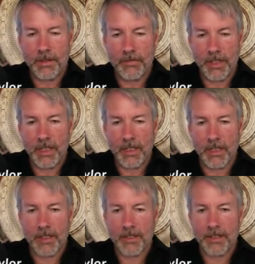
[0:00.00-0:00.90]
of
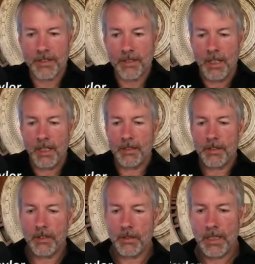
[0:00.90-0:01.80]
things. And
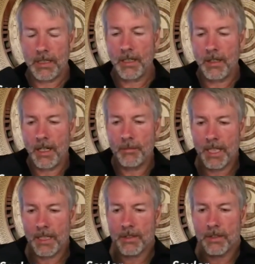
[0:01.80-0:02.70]
so I'm
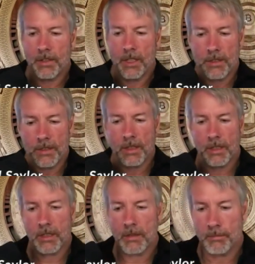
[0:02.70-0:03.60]
not
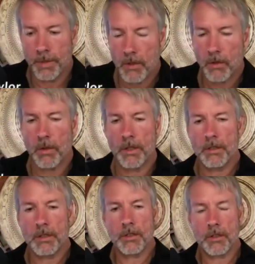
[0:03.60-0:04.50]
suggesting that Bitcoin or
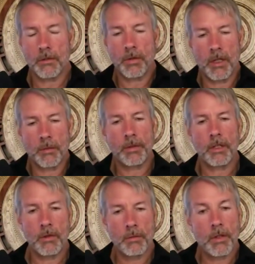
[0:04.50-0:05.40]
digital property
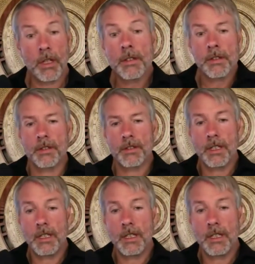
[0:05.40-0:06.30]
replaces
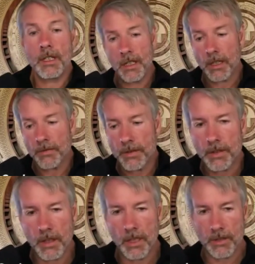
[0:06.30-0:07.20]
ETFs
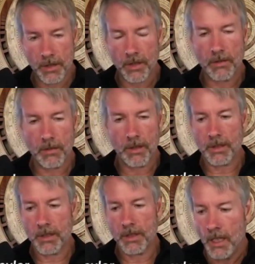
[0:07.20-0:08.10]
and securities,
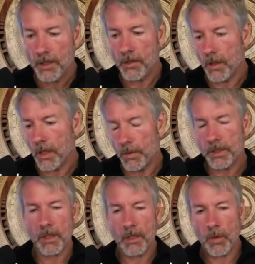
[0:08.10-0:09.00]
because you're always
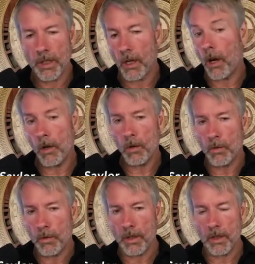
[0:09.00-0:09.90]
going to want to
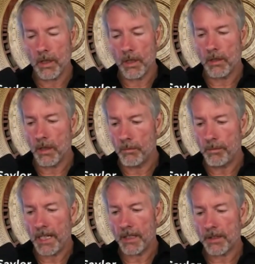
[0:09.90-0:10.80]
own a
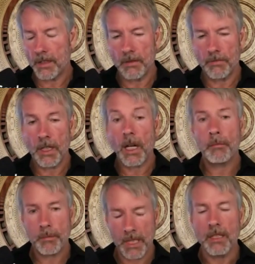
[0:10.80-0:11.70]
basket of
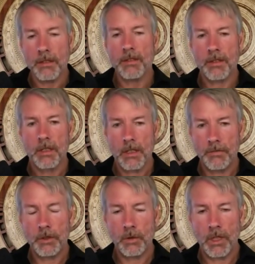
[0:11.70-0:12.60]
companies if
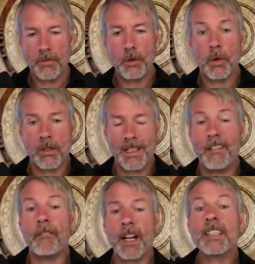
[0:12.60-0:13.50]
you are an
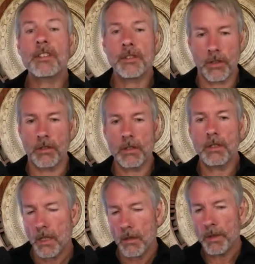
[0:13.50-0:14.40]
investor.
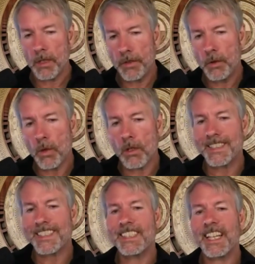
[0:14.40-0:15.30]
But if you are a
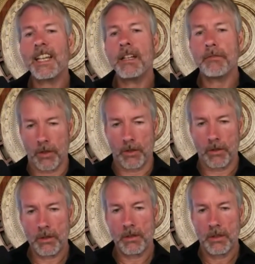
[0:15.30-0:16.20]

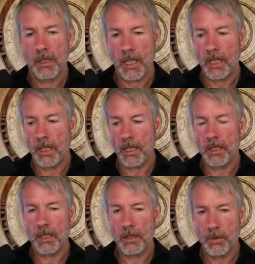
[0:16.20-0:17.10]
saver,
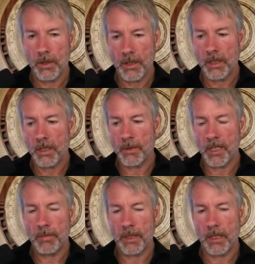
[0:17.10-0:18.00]
and you were thinking
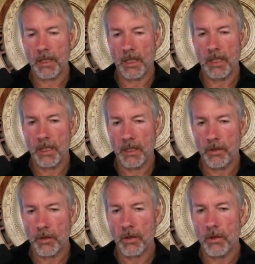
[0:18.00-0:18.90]
about buying land
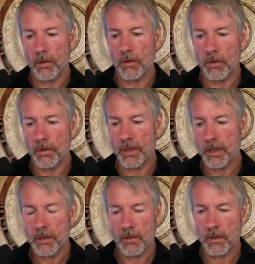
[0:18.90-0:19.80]
or gold
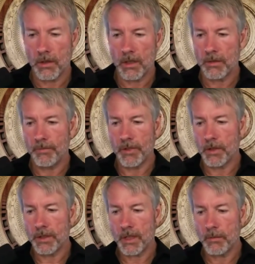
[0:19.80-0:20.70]

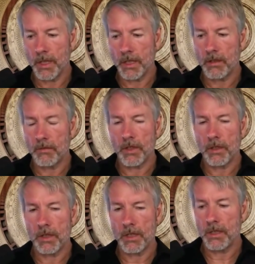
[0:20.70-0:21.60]
or some other
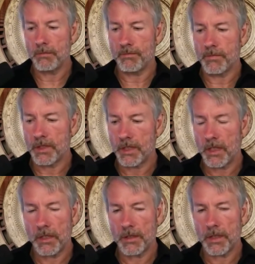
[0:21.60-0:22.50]
very
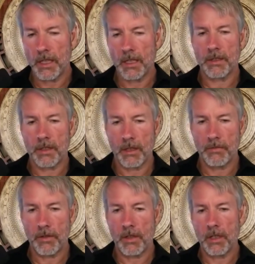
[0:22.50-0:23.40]
scarce asset
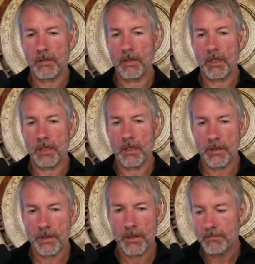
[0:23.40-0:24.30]
for 100 years,